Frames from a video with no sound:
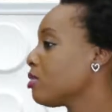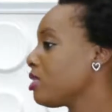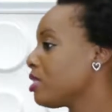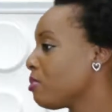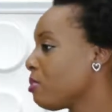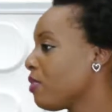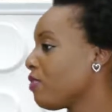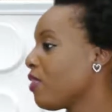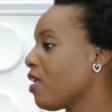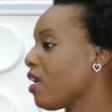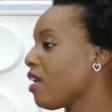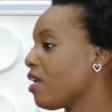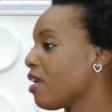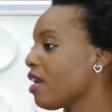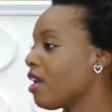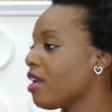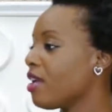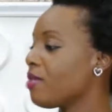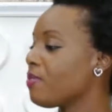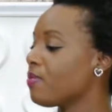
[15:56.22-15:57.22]
with some of
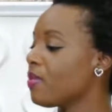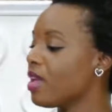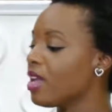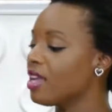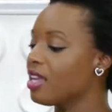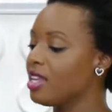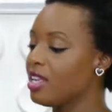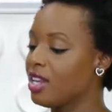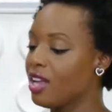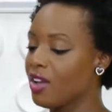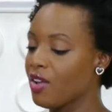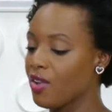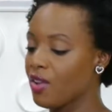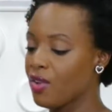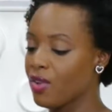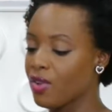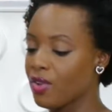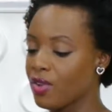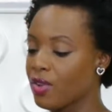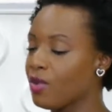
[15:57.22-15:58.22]
our,
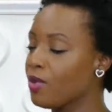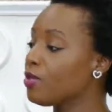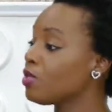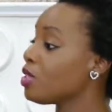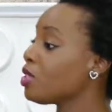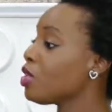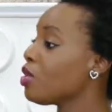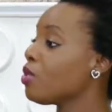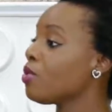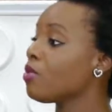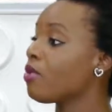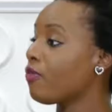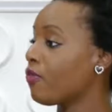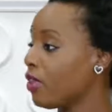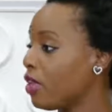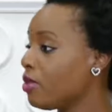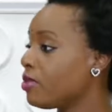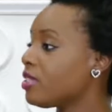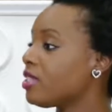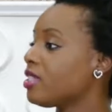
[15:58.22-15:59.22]
who's who of
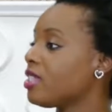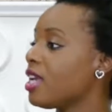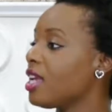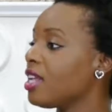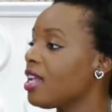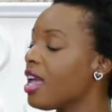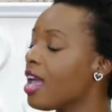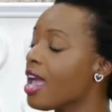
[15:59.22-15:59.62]
Houston.